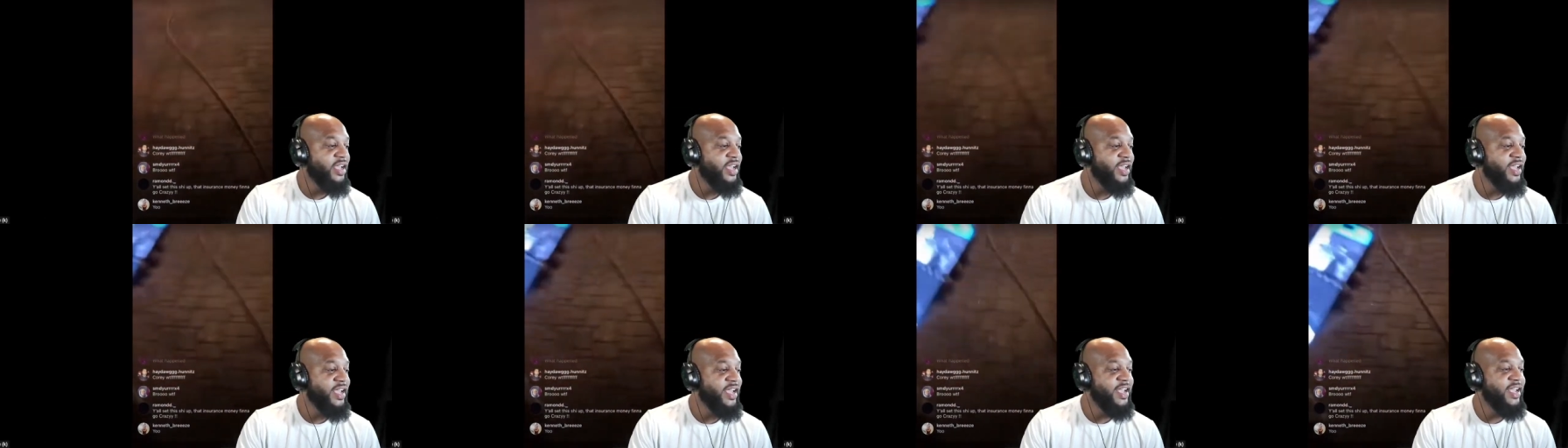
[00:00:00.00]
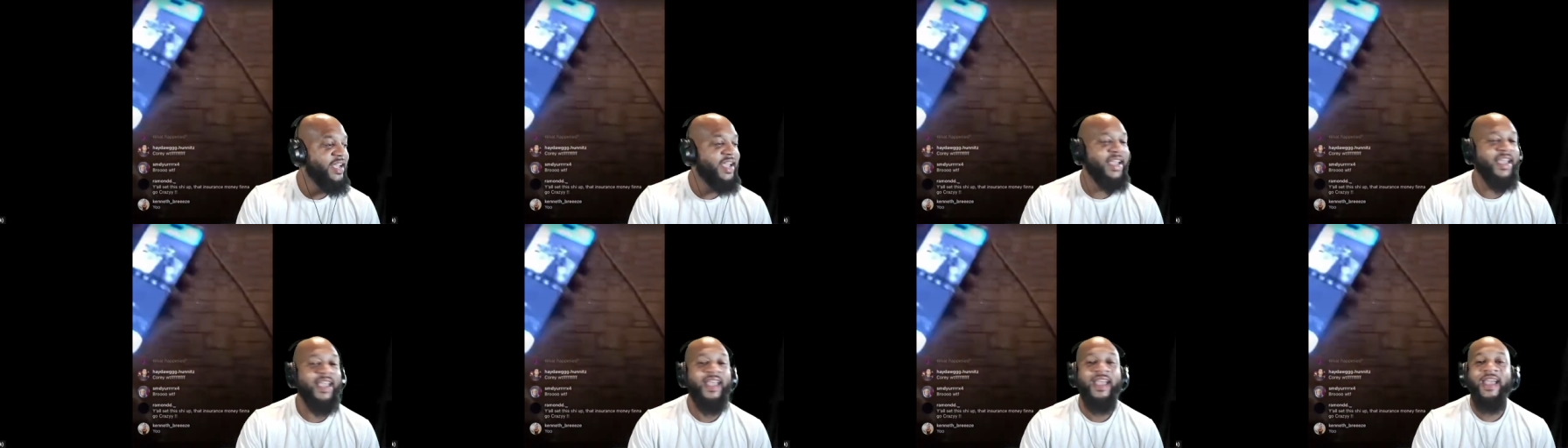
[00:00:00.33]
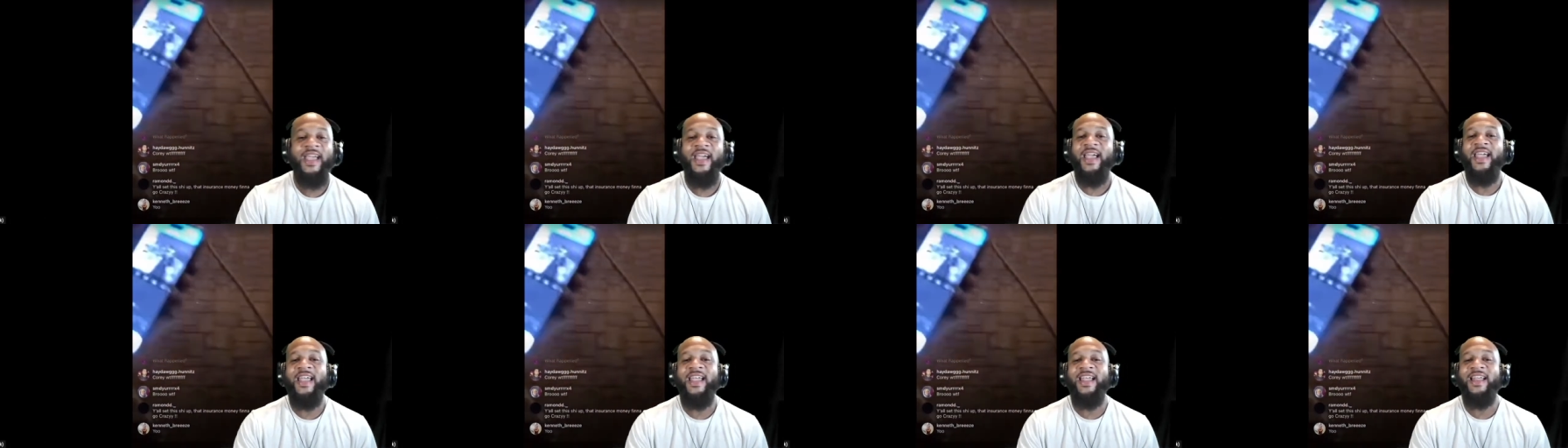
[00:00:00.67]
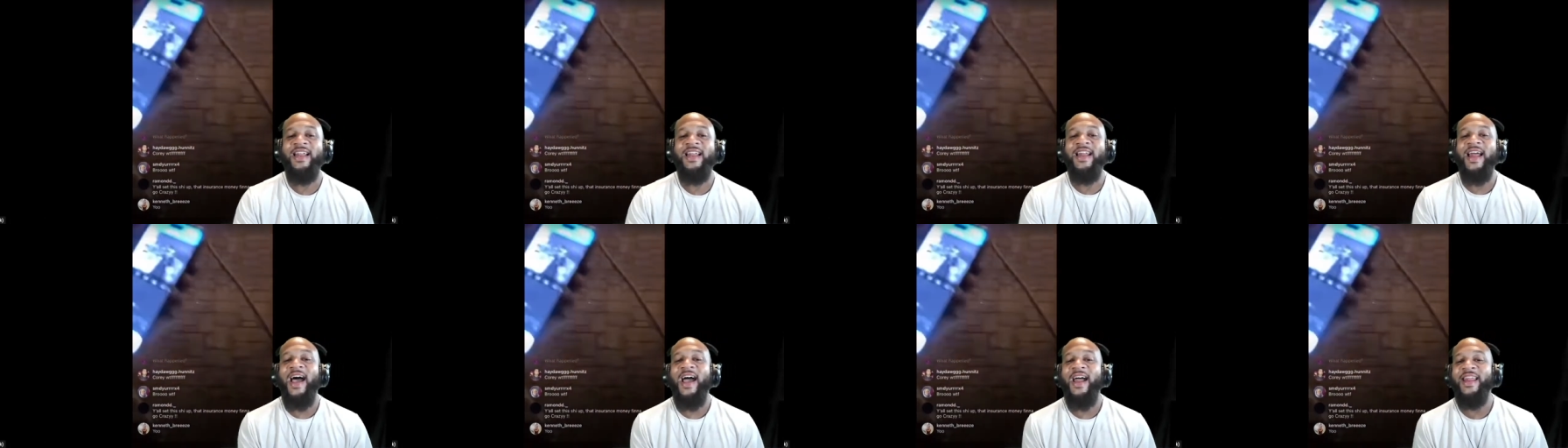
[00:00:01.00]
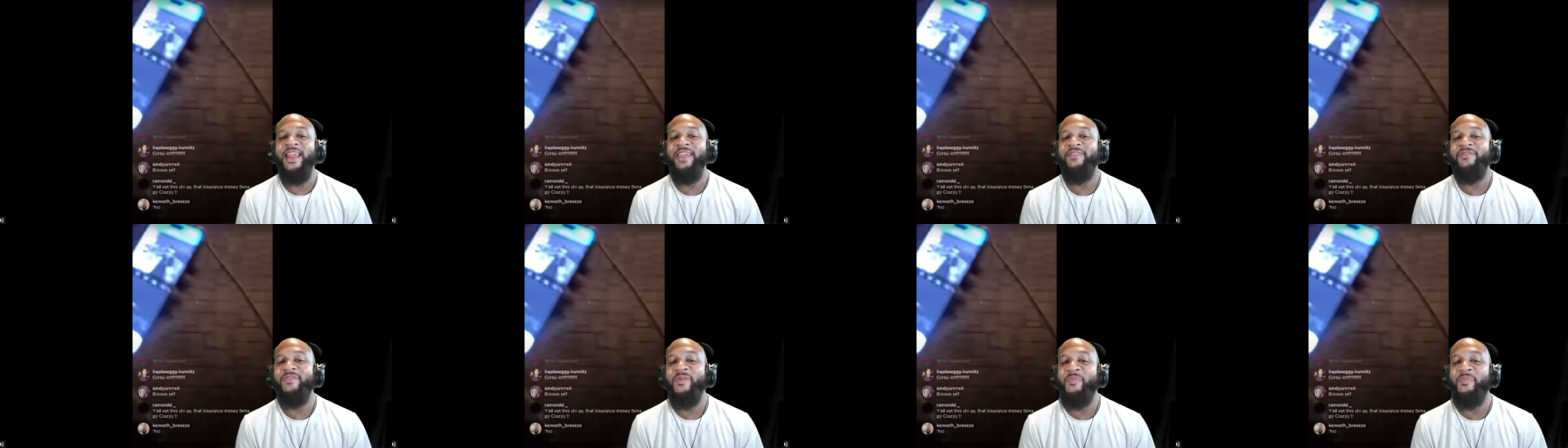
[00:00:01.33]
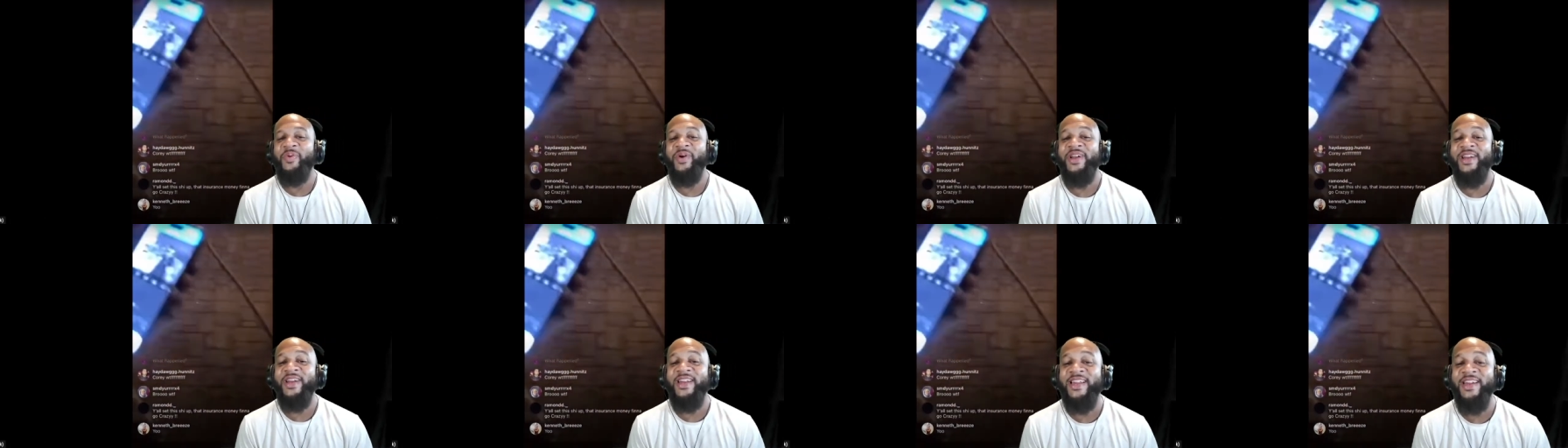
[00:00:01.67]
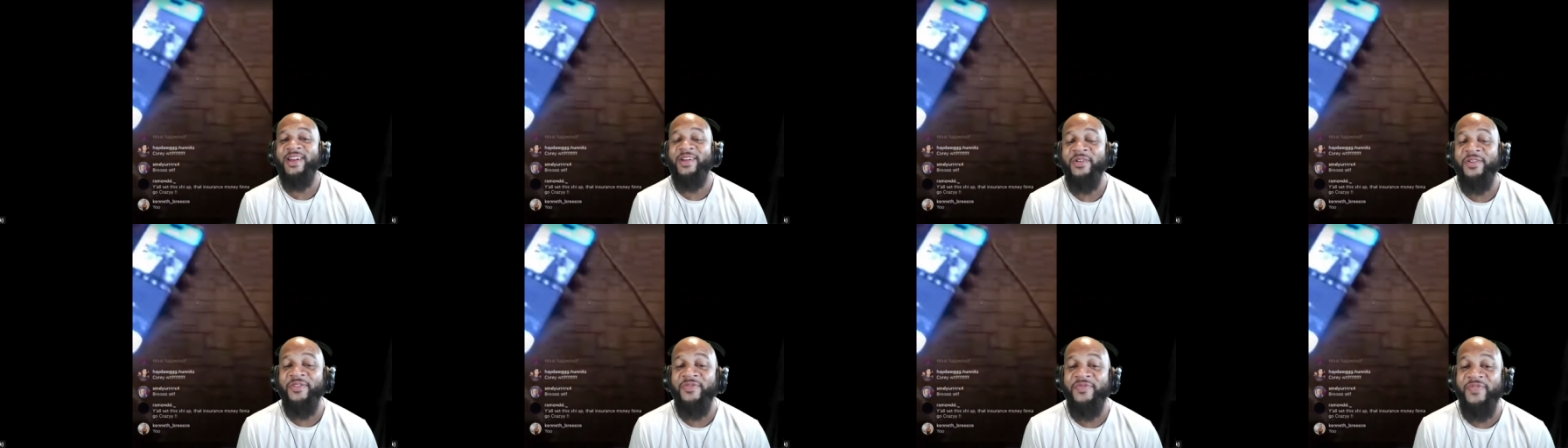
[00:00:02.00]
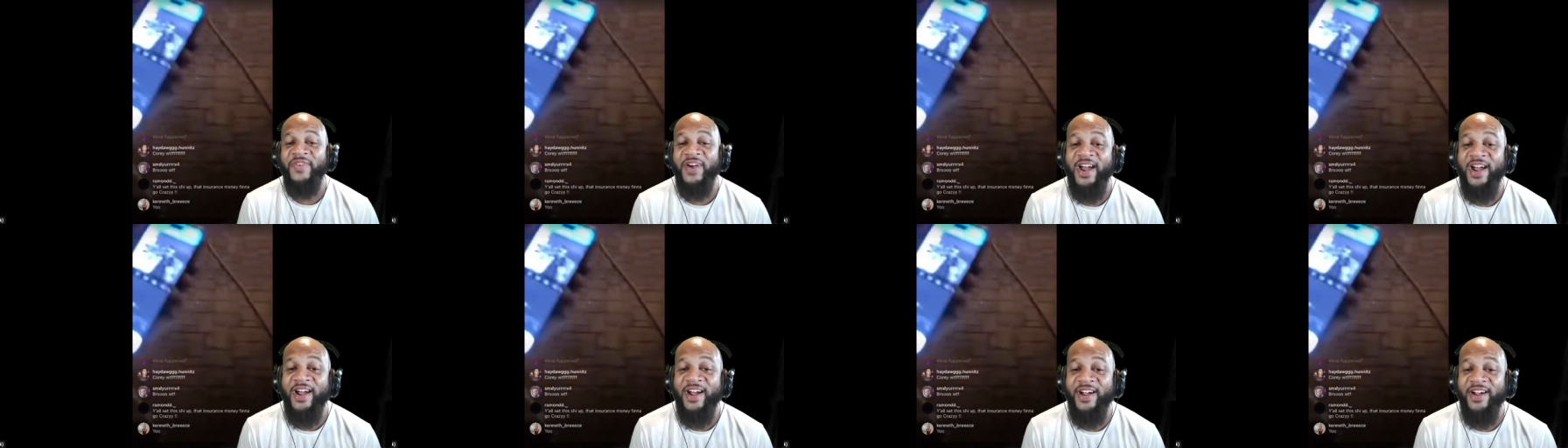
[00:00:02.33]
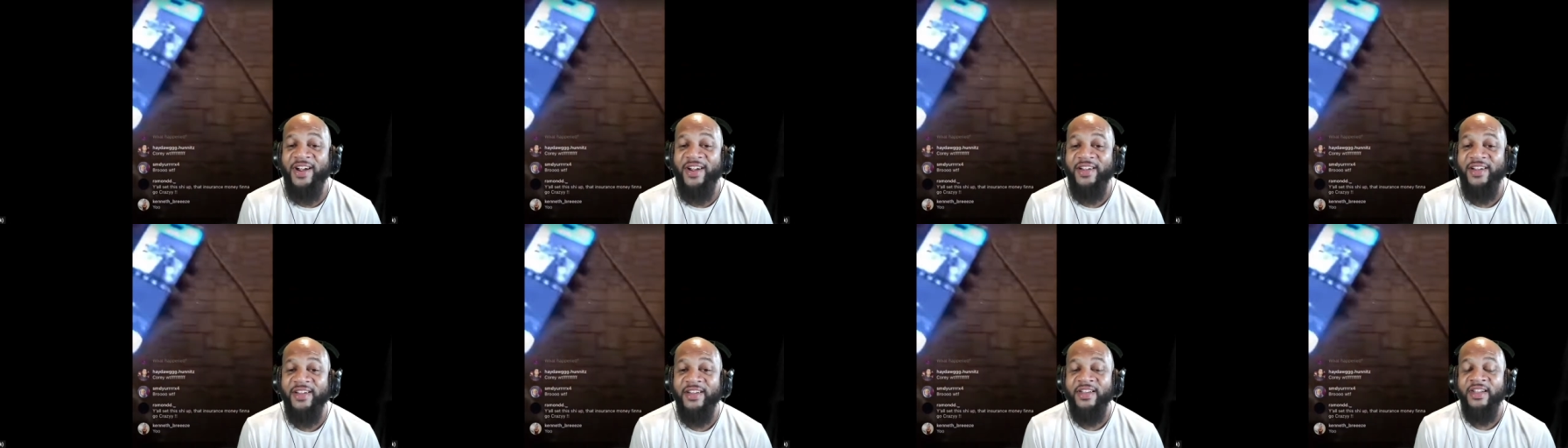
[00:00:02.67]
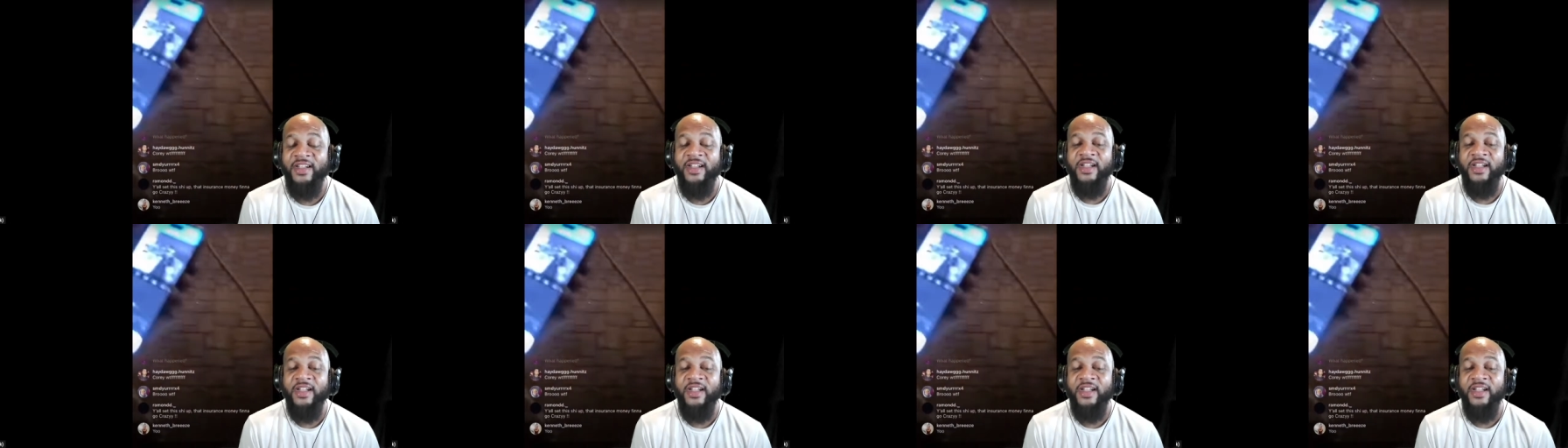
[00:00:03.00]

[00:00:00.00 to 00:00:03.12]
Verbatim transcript: He he not even putting it on the fire.